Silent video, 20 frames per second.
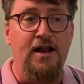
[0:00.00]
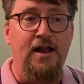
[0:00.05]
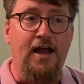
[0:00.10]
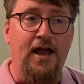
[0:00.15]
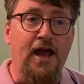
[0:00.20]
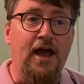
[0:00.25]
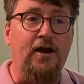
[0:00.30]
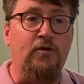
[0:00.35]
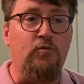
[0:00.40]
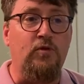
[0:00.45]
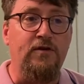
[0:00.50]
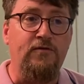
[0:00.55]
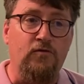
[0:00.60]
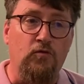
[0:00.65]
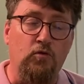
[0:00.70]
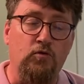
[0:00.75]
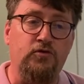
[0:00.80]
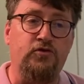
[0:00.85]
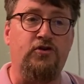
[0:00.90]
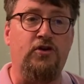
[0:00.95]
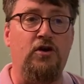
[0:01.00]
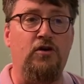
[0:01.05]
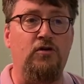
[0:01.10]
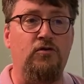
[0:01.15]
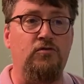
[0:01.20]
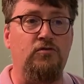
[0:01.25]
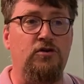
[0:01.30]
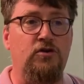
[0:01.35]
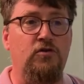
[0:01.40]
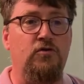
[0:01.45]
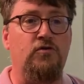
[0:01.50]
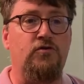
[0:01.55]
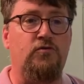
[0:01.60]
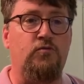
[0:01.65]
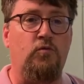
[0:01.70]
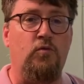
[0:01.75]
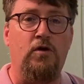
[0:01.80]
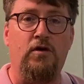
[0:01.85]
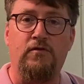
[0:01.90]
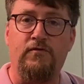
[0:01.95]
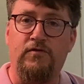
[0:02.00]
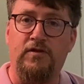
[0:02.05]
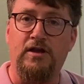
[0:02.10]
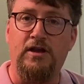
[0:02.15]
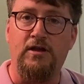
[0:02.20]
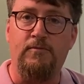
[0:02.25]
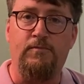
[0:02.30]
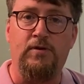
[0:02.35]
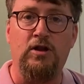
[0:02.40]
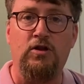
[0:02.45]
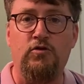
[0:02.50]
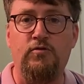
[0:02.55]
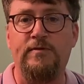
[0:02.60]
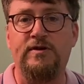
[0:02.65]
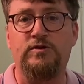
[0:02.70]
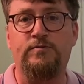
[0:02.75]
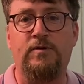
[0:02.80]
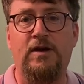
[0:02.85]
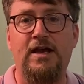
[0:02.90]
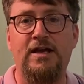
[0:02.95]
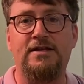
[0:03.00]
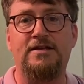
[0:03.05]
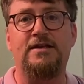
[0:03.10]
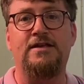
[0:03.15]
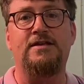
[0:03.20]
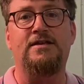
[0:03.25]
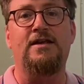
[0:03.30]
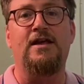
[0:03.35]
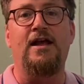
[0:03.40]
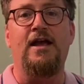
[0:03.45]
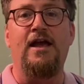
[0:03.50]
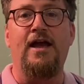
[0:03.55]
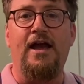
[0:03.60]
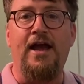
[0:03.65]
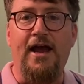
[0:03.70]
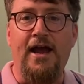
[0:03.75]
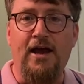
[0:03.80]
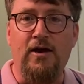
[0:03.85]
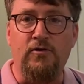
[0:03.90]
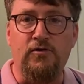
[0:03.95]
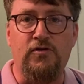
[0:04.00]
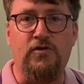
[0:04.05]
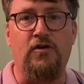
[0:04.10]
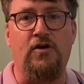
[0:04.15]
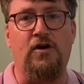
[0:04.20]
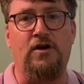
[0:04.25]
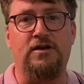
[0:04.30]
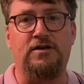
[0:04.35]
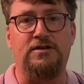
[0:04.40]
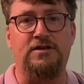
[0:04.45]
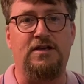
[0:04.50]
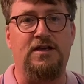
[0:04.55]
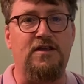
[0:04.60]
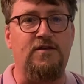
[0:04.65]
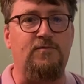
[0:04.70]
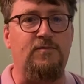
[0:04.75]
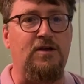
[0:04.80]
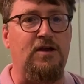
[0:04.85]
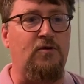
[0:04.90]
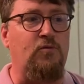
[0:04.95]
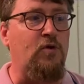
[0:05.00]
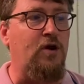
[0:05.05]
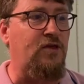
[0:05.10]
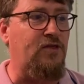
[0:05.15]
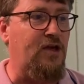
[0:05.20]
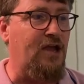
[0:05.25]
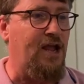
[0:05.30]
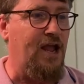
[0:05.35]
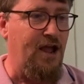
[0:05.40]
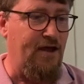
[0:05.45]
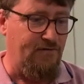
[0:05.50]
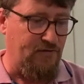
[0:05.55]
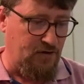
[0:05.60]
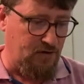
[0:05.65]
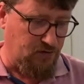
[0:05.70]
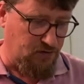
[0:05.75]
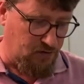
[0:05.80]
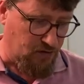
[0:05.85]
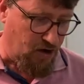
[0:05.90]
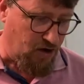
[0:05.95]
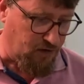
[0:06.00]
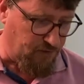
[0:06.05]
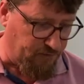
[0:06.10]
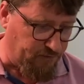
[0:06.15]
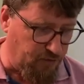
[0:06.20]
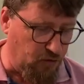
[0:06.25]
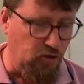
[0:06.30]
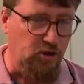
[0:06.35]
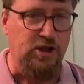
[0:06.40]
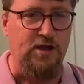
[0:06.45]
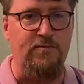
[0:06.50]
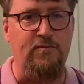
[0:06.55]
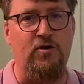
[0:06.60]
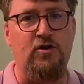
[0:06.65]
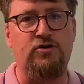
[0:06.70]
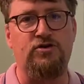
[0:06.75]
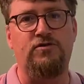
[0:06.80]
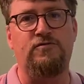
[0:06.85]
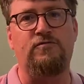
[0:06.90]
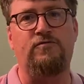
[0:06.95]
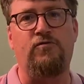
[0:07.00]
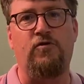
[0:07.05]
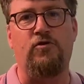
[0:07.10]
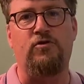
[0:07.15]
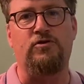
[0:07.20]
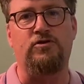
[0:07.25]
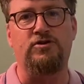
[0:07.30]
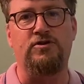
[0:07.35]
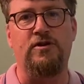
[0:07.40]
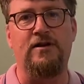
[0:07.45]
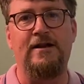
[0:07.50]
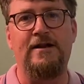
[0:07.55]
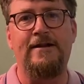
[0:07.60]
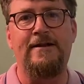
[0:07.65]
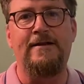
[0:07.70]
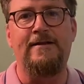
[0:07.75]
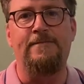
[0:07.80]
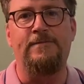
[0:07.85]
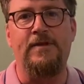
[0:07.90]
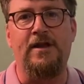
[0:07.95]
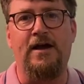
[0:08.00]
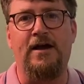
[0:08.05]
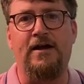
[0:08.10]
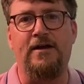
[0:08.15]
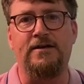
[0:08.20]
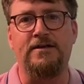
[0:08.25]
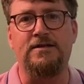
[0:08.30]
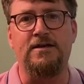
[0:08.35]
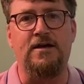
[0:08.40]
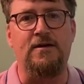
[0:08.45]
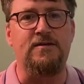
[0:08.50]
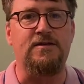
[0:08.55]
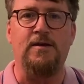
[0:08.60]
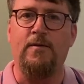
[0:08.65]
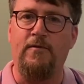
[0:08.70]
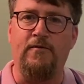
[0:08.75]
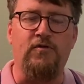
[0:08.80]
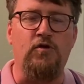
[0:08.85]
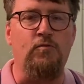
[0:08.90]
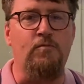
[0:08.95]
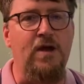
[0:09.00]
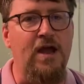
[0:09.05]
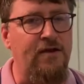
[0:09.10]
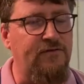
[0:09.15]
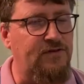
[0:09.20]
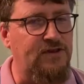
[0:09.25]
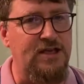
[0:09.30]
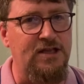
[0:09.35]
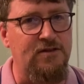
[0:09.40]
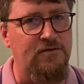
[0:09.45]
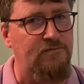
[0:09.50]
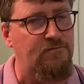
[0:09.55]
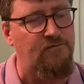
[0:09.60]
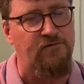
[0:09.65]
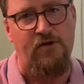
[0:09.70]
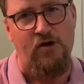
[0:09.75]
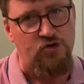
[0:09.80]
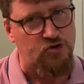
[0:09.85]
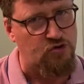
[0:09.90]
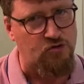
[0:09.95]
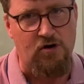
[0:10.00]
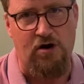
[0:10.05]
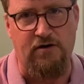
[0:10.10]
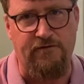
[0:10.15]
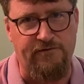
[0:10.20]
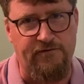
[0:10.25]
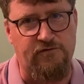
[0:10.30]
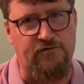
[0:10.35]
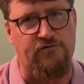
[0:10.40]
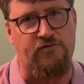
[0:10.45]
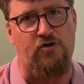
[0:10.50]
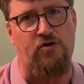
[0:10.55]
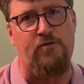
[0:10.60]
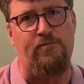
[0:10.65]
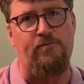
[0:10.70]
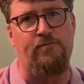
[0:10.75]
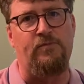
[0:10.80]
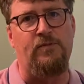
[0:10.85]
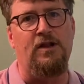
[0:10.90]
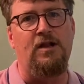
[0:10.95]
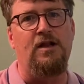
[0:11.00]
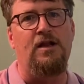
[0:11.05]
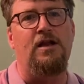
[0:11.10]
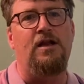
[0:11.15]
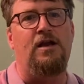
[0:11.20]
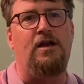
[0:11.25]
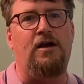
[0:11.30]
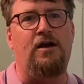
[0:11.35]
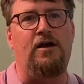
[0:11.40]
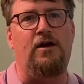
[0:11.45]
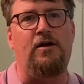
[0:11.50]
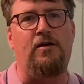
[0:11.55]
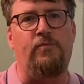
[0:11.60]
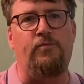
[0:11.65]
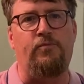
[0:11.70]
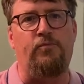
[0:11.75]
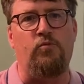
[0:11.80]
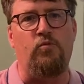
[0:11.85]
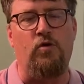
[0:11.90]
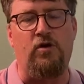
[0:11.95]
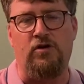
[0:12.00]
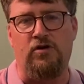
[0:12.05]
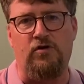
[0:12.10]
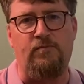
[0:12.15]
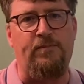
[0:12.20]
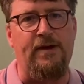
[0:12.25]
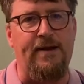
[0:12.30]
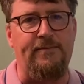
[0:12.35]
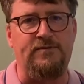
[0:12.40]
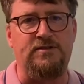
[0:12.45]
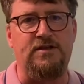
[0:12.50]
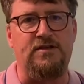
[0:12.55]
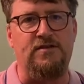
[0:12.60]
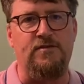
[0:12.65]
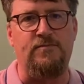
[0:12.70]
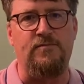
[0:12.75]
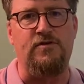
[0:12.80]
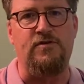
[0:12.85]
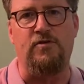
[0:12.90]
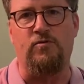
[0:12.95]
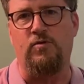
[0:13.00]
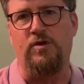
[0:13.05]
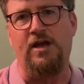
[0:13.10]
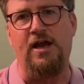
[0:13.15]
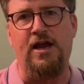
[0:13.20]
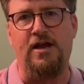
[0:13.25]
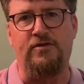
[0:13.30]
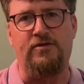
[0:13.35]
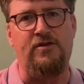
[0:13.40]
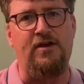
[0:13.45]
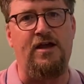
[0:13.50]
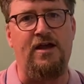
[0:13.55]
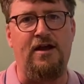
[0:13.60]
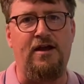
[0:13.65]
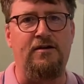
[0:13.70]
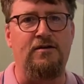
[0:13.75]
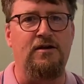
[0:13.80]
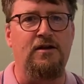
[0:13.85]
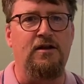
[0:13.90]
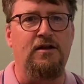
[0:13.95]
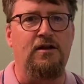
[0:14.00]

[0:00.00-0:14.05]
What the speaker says: And we've also used one of the pilgrimage places outside Izmir, where they have a kind of full immersion font. And some of you may have seen photographs from one of the baptisms that we had there